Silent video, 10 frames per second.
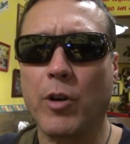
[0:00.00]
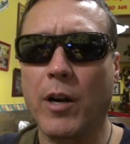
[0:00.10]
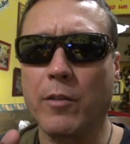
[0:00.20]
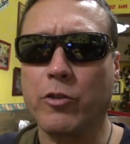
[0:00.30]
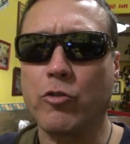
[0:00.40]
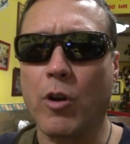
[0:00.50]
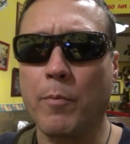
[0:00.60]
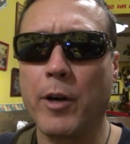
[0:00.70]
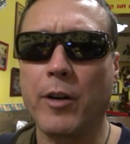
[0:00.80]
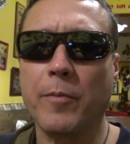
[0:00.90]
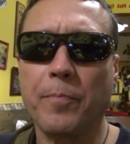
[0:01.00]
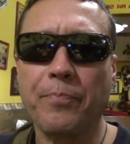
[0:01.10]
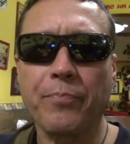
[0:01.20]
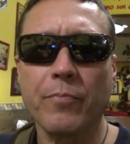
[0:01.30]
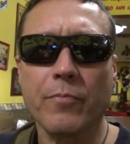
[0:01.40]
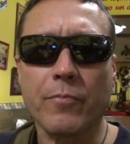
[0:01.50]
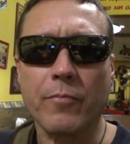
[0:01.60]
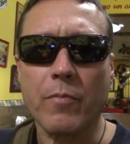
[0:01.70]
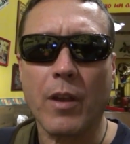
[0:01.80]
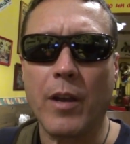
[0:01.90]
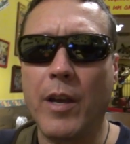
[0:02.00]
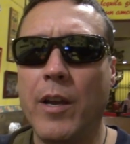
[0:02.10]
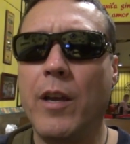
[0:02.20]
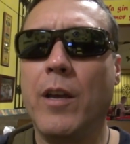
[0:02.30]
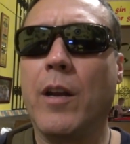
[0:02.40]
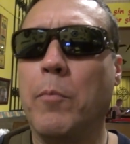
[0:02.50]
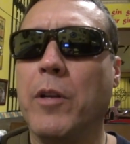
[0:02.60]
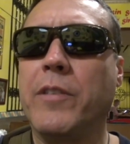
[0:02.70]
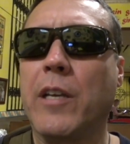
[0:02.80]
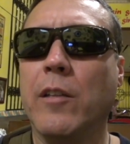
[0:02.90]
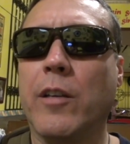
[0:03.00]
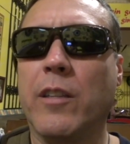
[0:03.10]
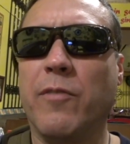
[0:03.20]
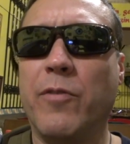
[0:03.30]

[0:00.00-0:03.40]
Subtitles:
try the strawberry. And I'm gonna take a look at the